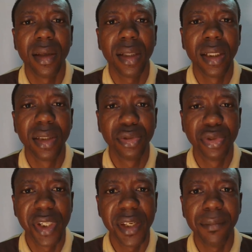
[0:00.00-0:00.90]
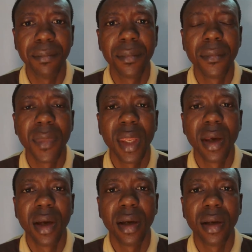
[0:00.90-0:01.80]
In the dream,
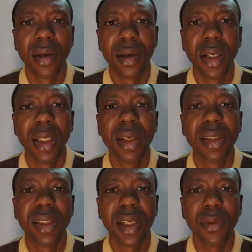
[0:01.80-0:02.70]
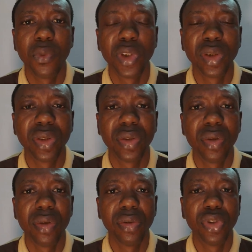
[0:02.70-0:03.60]
a lady was
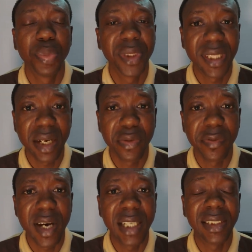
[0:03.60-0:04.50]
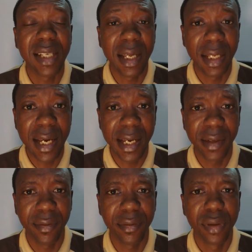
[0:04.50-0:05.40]
to be sacrificed
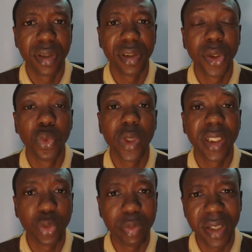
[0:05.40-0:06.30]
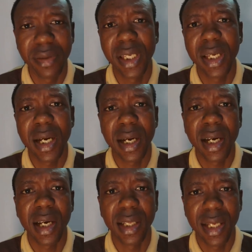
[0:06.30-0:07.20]
alive. They were to bury
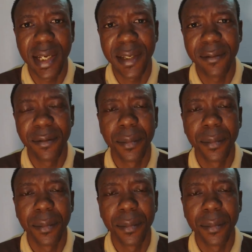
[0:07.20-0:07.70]
her alive.